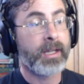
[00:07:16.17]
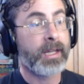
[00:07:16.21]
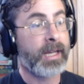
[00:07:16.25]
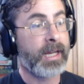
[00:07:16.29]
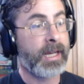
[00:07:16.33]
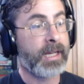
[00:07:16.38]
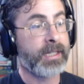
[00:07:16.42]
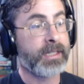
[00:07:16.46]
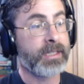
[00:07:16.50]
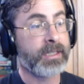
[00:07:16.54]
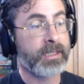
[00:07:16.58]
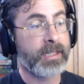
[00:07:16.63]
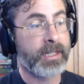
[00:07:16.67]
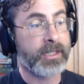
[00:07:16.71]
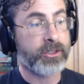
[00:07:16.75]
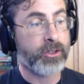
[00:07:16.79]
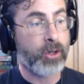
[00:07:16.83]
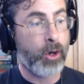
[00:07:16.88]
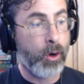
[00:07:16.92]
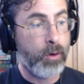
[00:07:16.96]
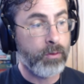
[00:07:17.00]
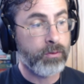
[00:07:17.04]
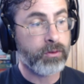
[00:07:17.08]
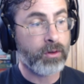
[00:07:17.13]
And it's
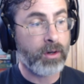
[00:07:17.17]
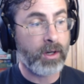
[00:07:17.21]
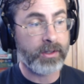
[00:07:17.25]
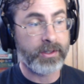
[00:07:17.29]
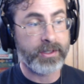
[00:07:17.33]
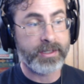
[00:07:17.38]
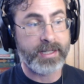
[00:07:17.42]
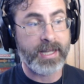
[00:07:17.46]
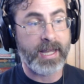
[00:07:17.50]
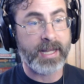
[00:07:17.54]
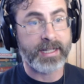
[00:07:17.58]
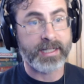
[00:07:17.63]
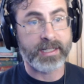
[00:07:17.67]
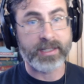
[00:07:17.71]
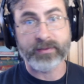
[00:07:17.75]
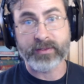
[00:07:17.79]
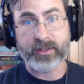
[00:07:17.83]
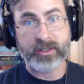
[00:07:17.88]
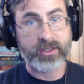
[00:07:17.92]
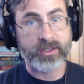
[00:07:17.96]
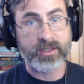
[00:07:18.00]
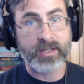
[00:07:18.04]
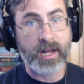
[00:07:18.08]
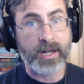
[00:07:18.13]
overall a negative.
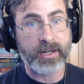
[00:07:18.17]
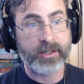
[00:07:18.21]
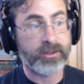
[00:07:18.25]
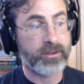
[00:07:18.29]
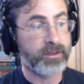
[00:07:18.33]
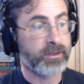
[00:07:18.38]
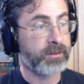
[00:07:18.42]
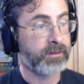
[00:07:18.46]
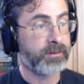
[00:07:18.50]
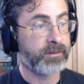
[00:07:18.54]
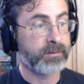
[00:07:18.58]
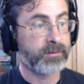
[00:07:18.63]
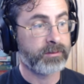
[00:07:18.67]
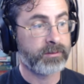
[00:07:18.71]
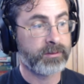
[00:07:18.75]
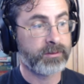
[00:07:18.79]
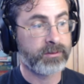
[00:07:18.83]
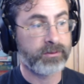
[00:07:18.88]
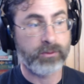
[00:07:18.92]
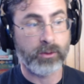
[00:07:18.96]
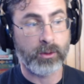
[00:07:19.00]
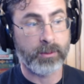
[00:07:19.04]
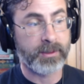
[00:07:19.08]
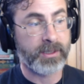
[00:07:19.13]
It's not a good
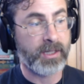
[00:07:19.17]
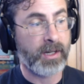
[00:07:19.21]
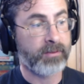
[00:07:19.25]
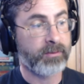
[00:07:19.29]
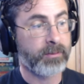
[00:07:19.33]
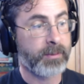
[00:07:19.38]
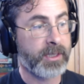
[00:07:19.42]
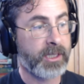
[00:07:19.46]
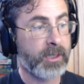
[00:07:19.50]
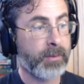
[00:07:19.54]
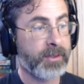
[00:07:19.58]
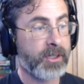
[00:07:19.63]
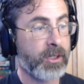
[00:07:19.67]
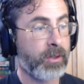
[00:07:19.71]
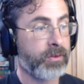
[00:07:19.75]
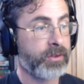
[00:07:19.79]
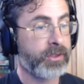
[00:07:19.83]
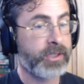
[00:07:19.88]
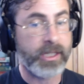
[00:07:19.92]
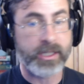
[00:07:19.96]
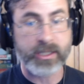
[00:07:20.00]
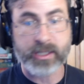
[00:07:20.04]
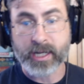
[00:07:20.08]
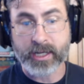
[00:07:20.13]
form of government. Here we go,
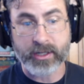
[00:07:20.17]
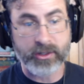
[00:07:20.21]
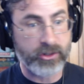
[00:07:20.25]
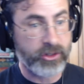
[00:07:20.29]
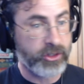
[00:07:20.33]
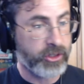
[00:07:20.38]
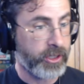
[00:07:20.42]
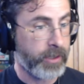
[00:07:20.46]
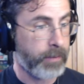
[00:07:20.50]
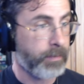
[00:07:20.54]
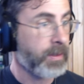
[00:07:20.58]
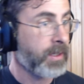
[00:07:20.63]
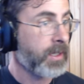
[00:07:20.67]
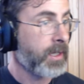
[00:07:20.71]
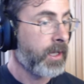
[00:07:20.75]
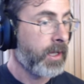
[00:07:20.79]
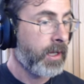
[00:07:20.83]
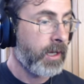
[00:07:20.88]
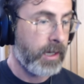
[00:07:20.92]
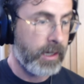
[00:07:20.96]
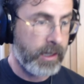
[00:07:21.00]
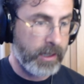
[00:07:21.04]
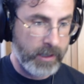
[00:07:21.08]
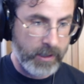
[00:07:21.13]
dictatorship.
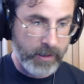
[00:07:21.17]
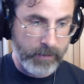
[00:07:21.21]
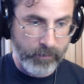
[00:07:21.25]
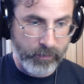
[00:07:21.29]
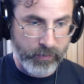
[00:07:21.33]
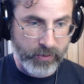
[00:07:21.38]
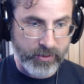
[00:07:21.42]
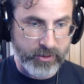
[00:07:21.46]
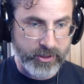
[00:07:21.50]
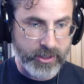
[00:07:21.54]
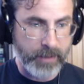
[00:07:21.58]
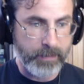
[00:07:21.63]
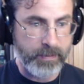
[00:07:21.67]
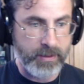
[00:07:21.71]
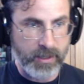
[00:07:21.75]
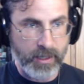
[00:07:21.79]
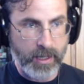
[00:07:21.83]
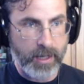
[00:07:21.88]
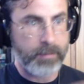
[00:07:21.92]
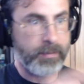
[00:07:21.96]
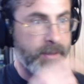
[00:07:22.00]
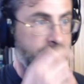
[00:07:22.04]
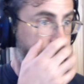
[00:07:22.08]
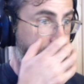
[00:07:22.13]
Let's keep an
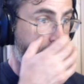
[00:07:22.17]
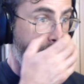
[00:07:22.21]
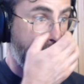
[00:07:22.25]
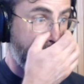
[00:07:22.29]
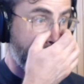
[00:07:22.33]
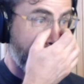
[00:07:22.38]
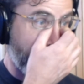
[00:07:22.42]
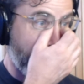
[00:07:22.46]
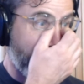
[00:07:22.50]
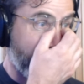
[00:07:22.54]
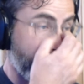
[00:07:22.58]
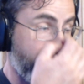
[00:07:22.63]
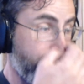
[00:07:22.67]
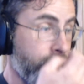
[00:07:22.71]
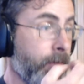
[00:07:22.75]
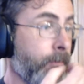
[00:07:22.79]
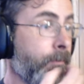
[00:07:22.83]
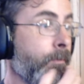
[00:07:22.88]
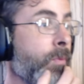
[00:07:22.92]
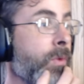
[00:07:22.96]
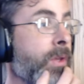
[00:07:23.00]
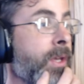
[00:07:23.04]
eye on my time down here.